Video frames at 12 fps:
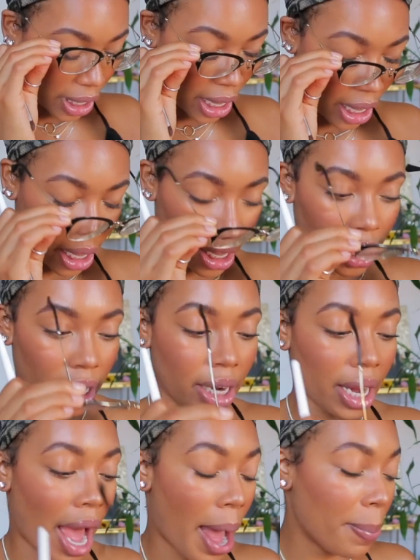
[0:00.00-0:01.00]

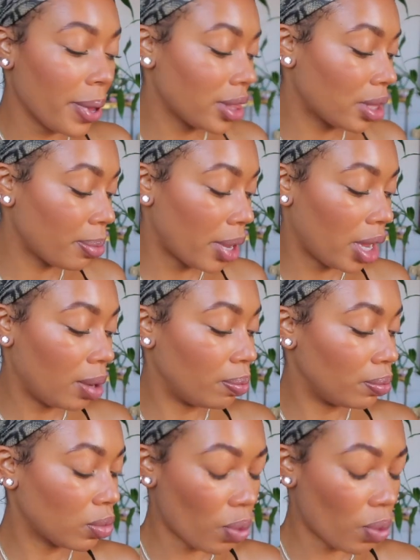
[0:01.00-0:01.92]
and I pick them up